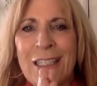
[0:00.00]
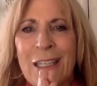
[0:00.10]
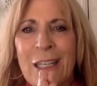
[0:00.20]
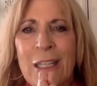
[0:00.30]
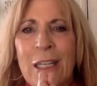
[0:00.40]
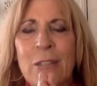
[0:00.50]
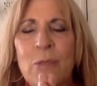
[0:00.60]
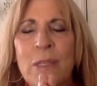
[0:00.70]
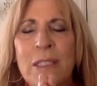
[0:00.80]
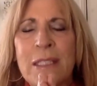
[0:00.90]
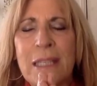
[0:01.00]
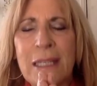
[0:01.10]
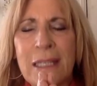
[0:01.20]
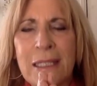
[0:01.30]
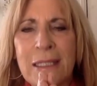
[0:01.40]
And as we
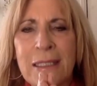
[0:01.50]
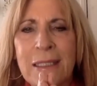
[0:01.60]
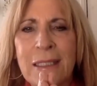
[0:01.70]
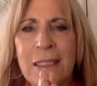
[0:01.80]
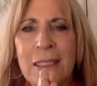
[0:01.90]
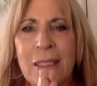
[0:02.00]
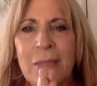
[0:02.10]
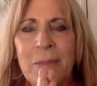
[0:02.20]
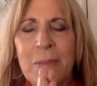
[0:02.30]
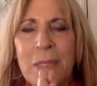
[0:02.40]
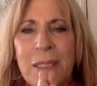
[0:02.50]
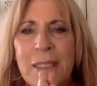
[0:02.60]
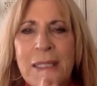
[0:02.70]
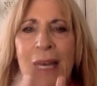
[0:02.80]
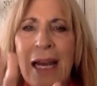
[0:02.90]
say, peace
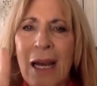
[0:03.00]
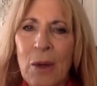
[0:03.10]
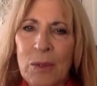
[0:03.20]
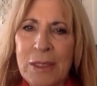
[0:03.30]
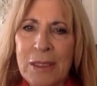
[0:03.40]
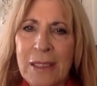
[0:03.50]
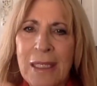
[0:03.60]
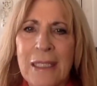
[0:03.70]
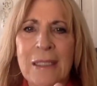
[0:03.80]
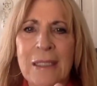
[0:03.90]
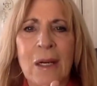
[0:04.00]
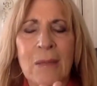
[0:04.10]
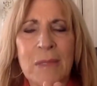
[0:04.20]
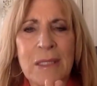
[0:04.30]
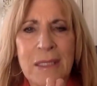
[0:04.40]
out and
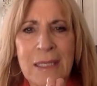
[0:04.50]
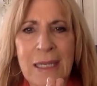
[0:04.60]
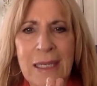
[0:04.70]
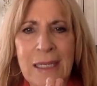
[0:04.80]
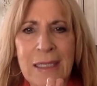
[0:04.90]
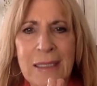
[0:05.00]
namaste